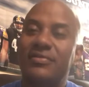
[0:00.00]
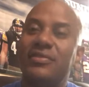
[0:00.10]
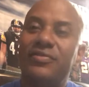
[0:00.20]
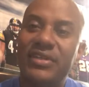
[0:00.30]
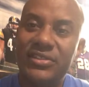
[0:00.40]
of
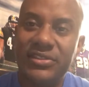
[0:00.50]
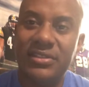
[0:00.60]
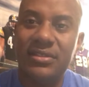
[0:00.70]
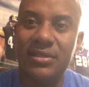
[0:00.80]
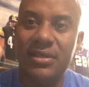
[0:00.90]
division.
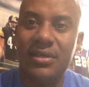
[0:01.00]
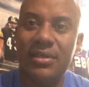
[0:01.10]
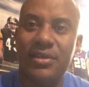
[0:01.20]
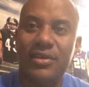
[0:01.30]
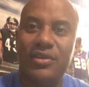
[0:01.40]

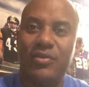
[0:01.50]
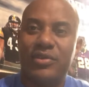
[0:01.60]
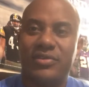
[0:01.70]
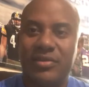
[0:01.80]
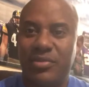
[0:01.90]

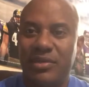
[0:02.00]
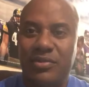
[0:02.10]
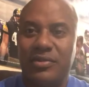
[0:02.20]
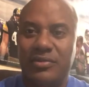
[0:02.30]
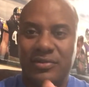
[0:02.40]
When you see
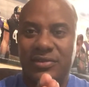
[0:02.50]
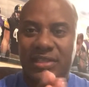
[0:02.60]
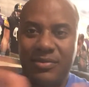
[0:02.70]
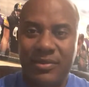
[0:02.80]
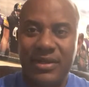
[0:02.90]
people
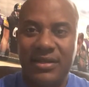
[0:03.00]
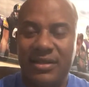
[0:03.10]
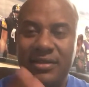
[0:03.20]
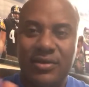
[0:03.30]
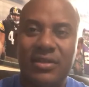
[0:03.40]
separating
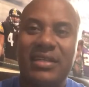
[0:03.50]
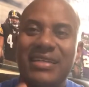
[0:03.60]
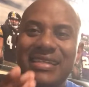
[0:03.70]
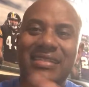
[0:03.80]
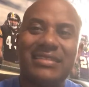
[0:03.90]
and going,
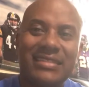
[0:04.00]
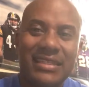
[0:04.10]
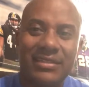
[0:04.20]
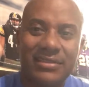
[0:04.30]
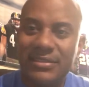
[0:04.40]
that's
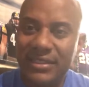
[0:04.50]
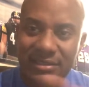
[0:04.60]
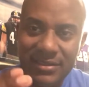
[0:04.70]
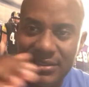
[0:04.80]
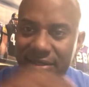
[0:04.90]
Satan.
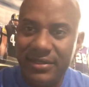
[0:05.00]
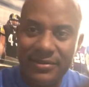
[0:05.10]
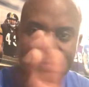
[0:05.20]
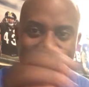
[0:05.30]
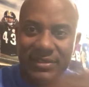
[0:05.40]
Satan's in there.
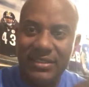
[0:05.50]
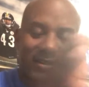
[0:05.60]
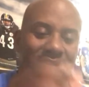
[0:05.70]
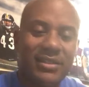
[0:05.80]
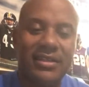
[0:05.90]

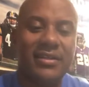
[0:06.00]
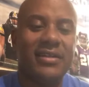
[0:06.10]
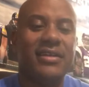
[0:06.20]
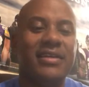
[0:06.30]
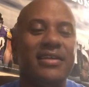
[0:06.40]
Satan's all in there.
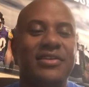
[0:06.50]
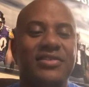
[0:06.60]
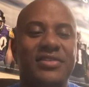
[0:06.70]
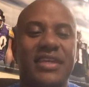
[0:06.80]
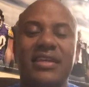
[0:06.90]

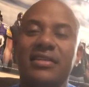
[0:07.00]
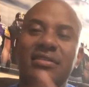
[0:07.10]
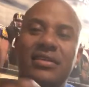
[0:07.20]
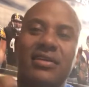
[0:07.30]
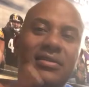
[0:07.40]
Satan
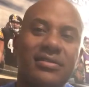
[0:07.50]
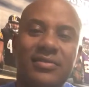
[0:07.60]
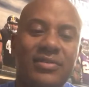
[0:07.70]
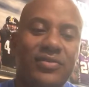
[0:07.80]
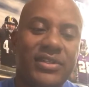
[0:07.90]
is the author
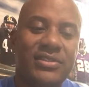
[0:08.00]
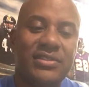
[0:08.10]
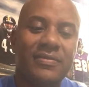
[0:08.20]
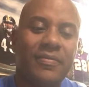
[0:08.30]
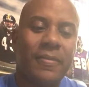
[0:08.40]
of division.